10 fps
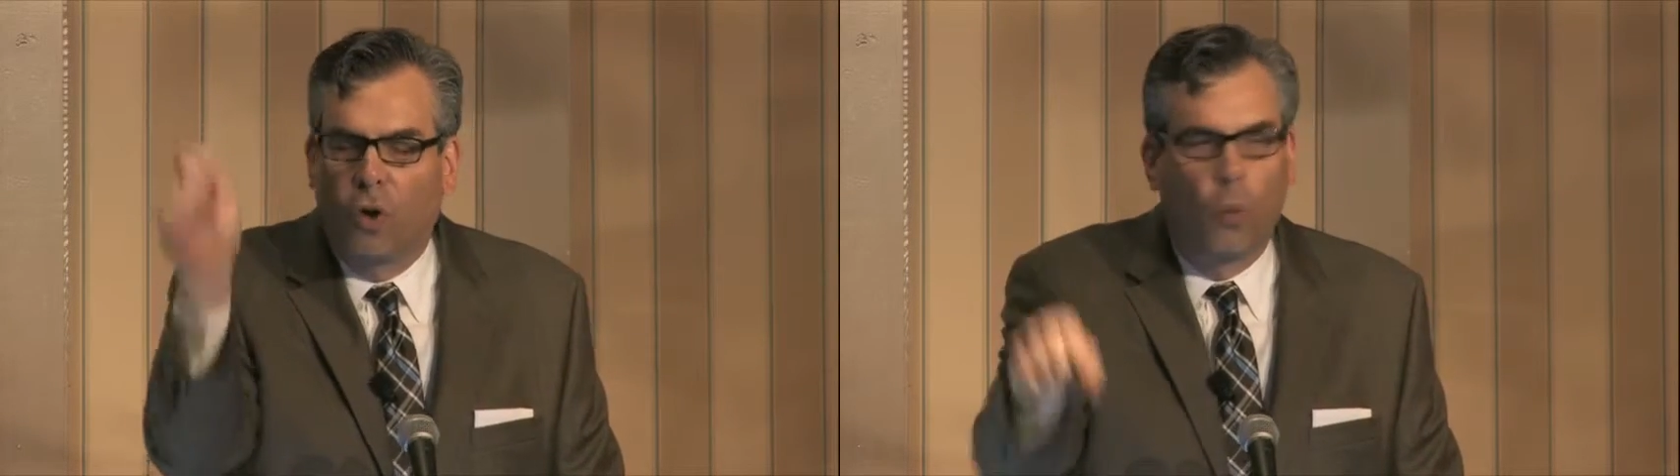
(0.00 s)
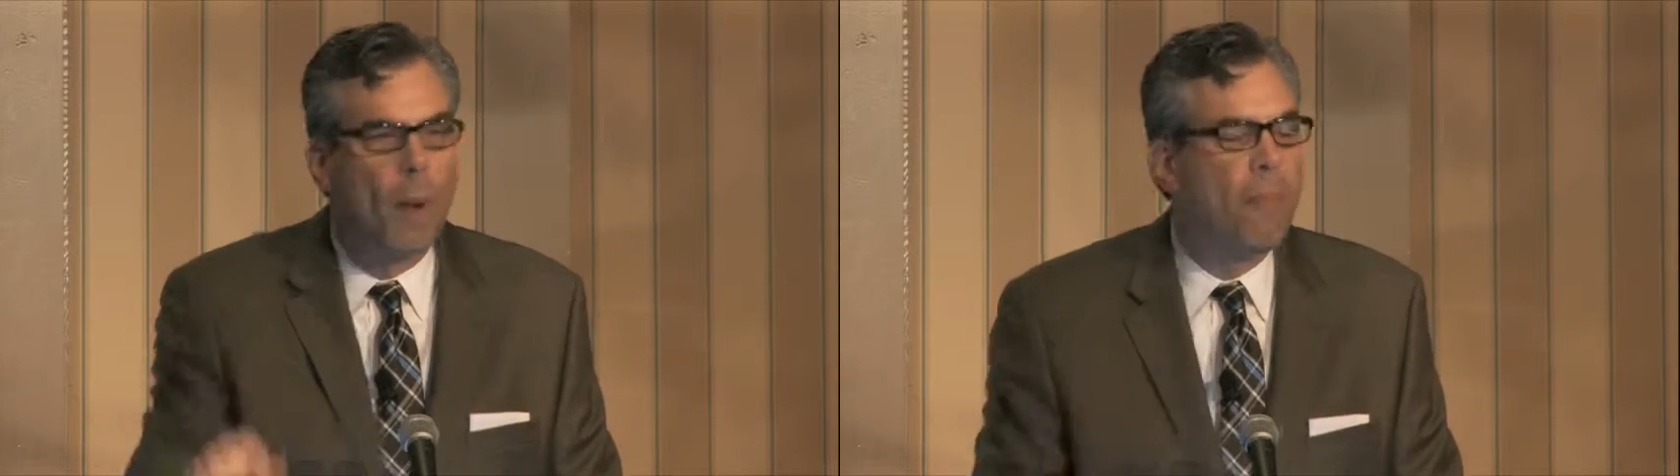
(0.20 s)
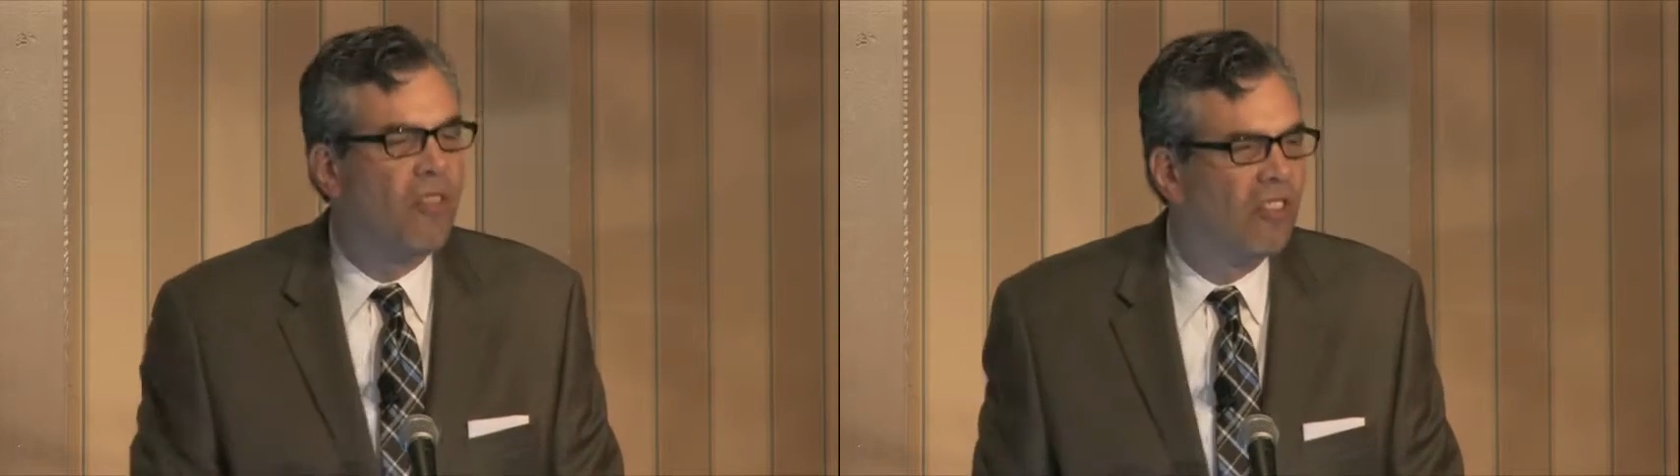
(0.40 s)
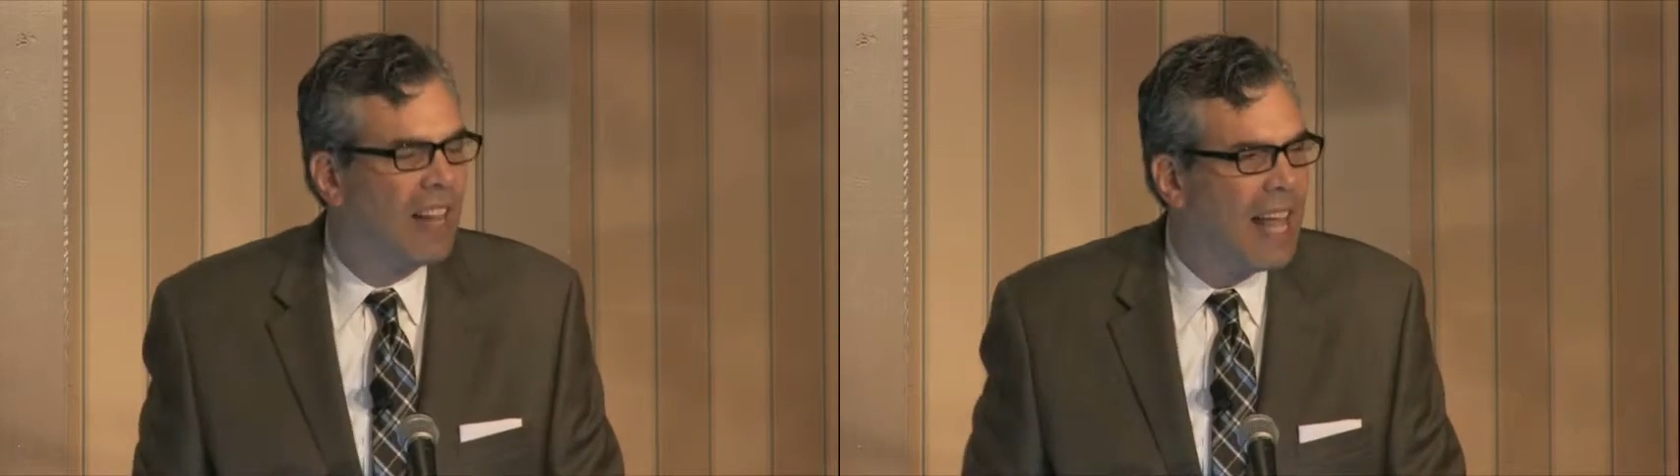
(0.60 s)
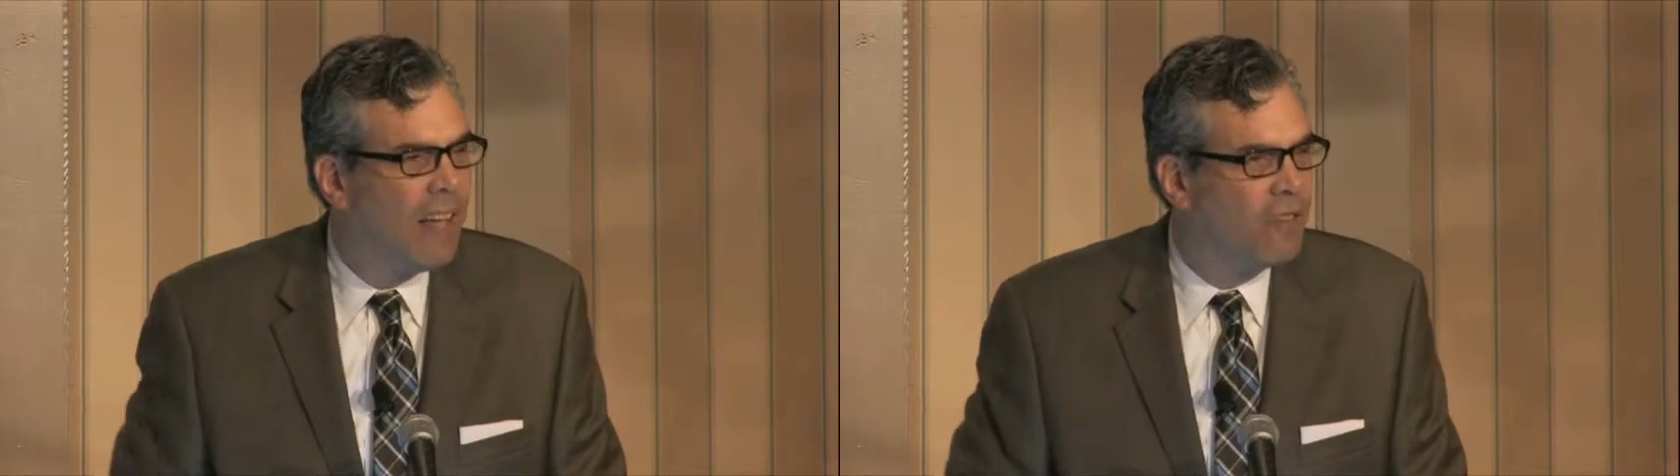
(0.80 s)
could whip the
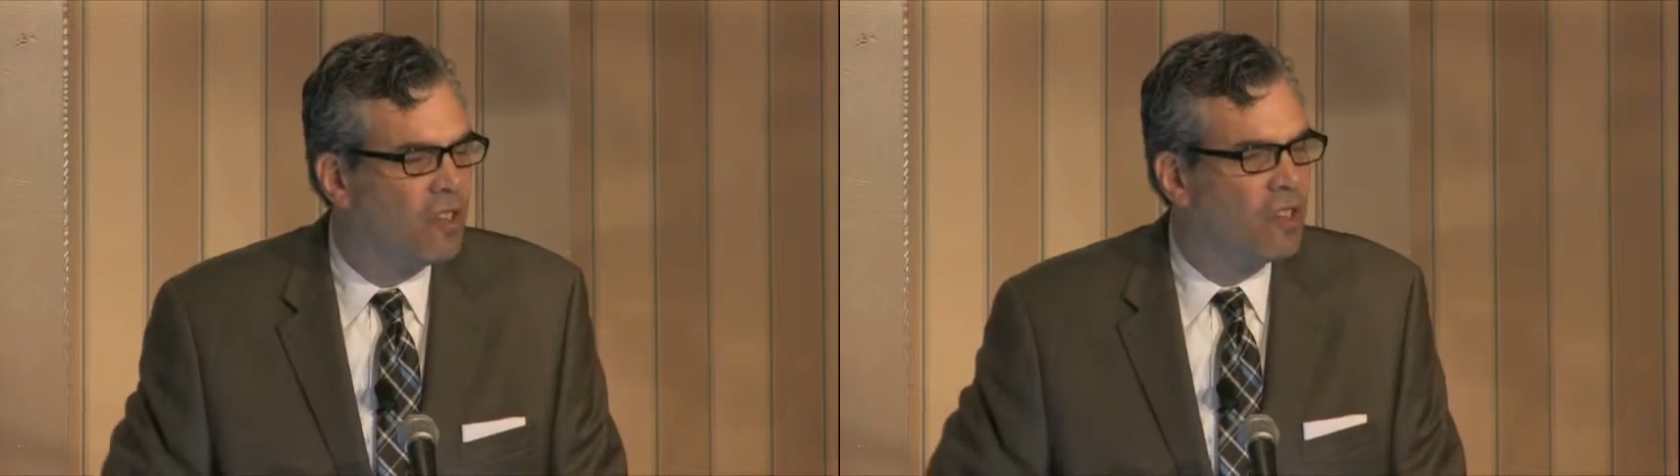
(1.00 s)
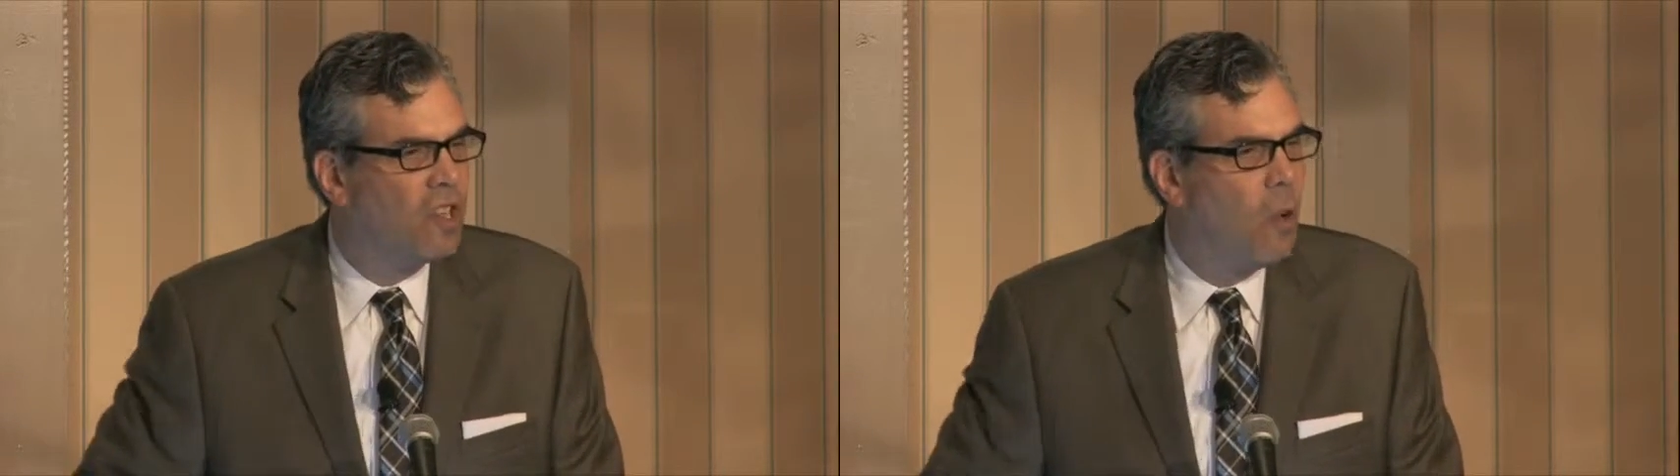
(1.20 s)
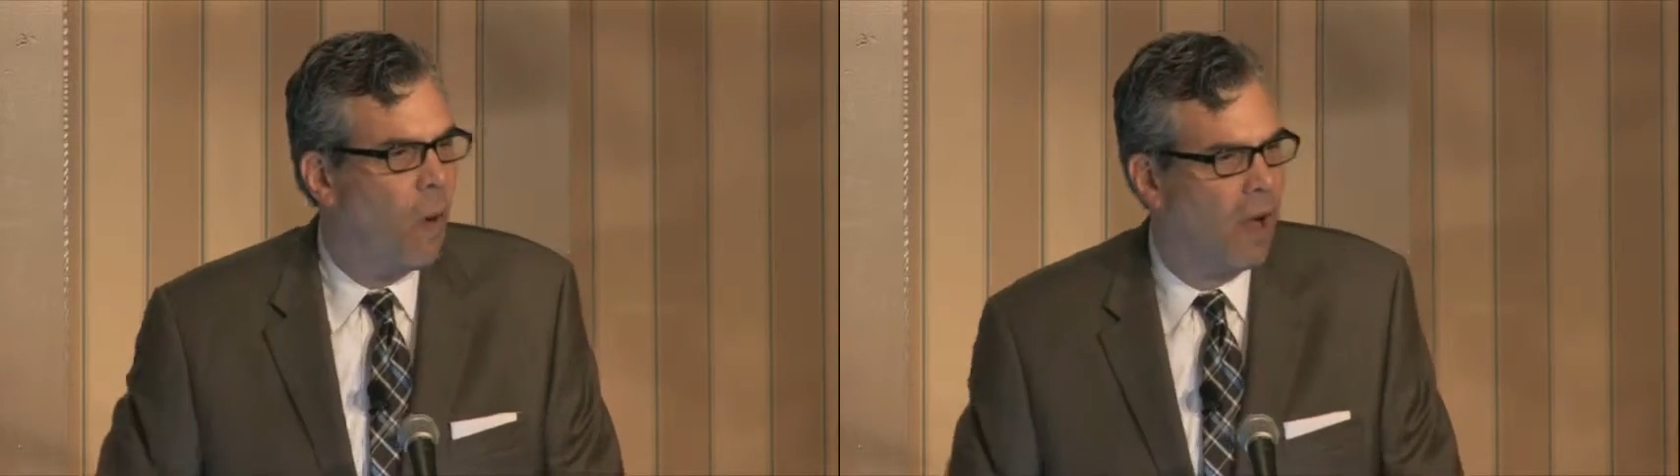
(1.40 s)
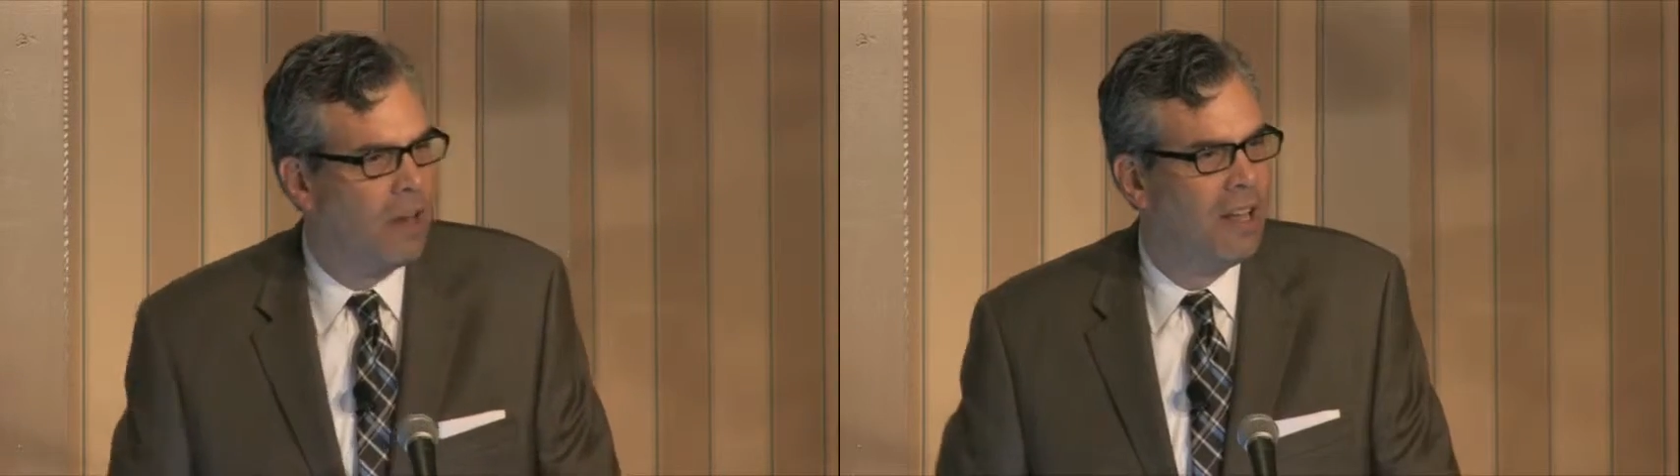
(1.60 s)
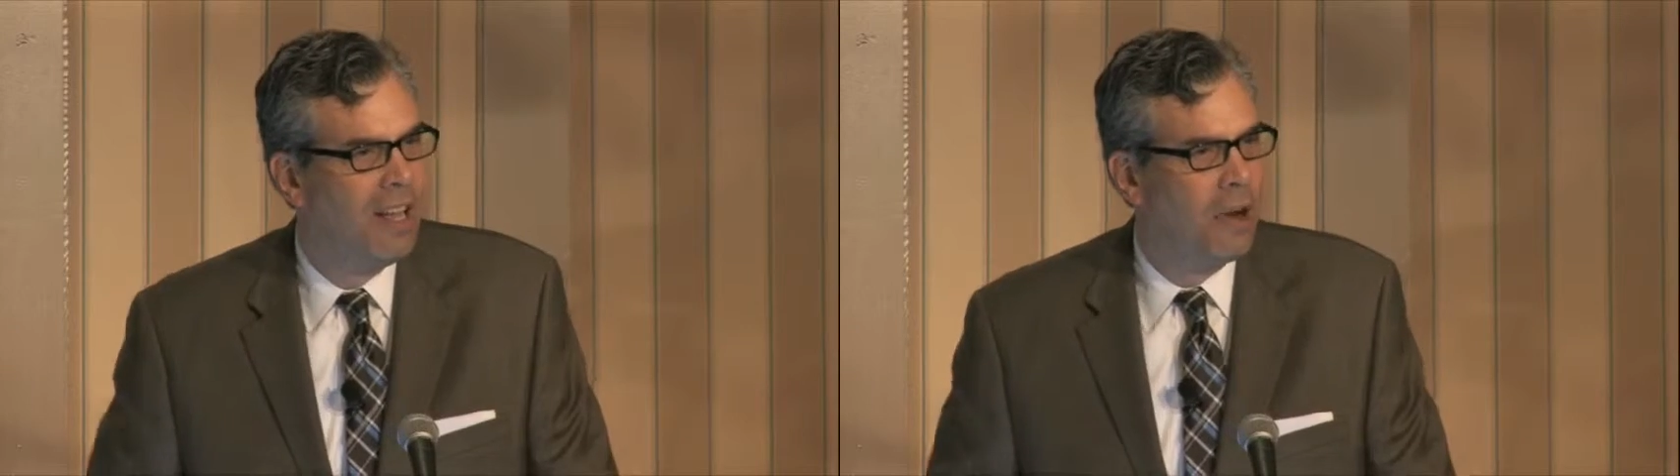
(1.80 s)
slaves and so
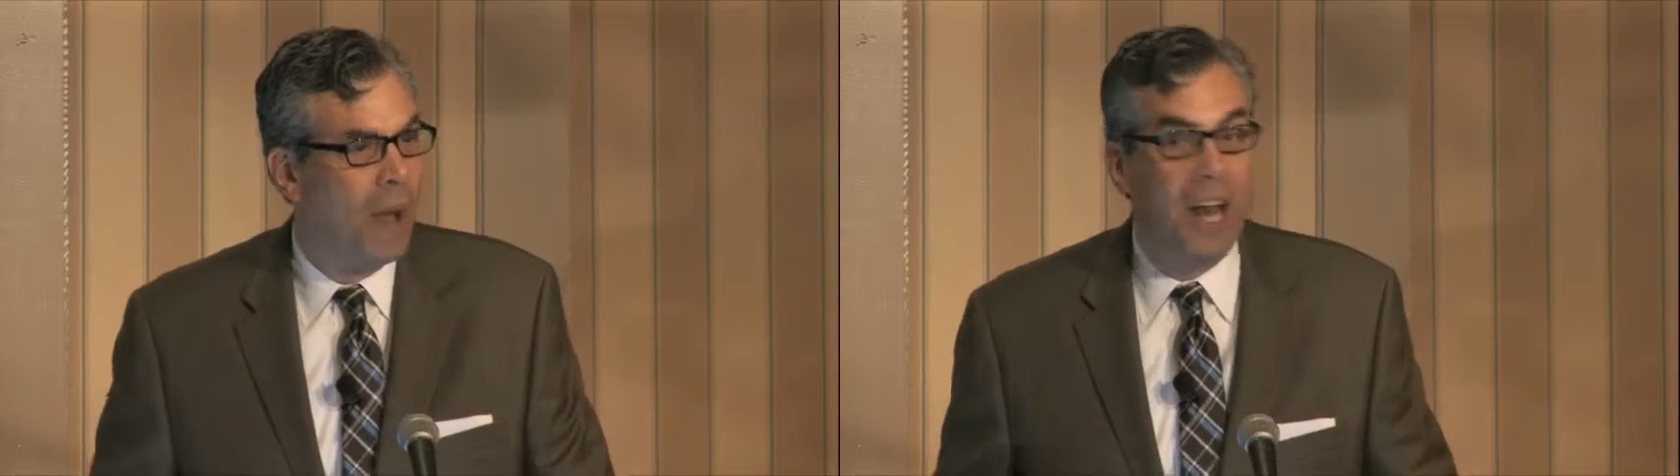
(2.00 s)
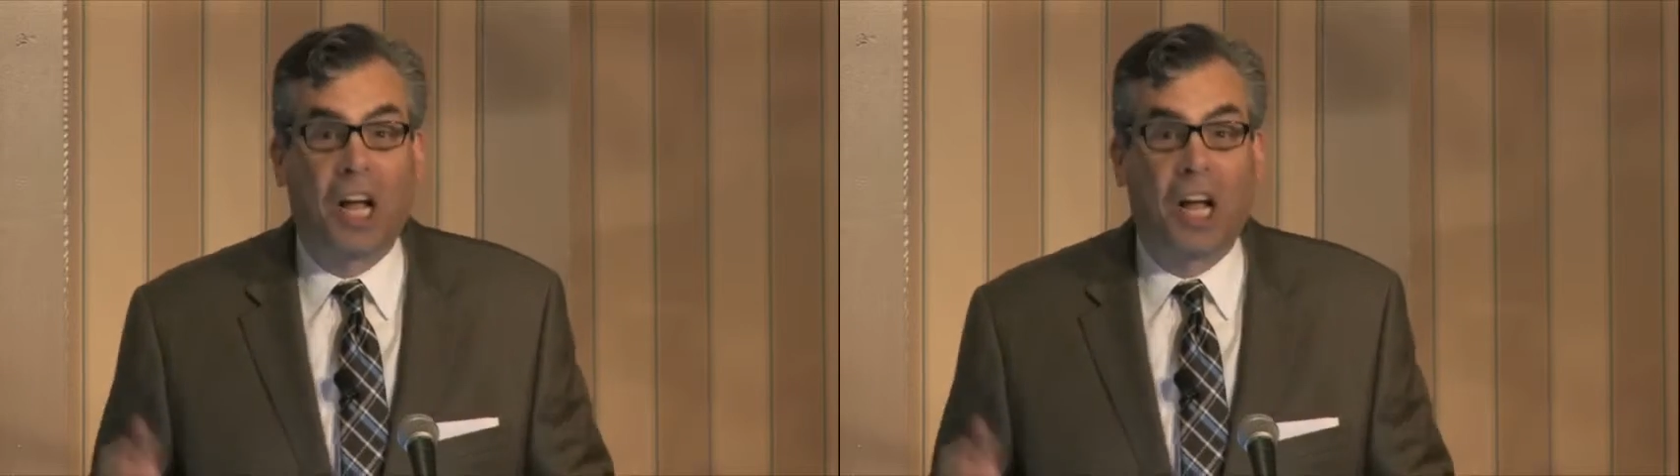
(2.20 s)
on, right?